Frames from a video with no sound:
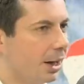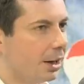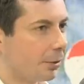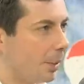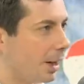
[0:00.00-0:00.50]

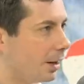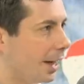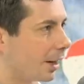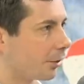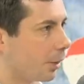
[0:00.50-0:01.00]
expanded
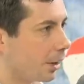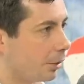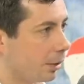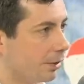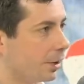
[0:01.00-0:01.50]
tax credit
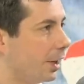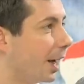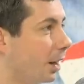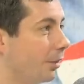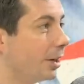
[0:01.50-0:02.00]
or even the
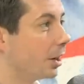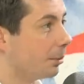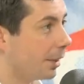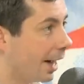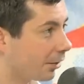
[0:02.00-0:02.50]
negative
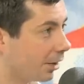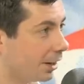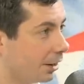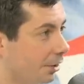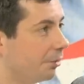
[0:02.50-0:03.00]
income tax
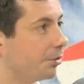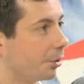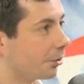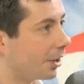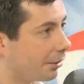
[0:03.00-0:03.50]
idea that
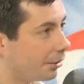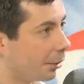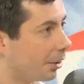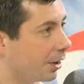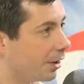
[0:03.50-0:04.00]
first got
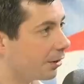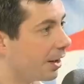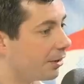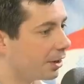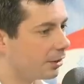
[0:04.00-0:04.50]
floated in the
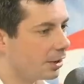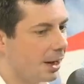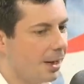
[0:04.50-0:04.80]
70s.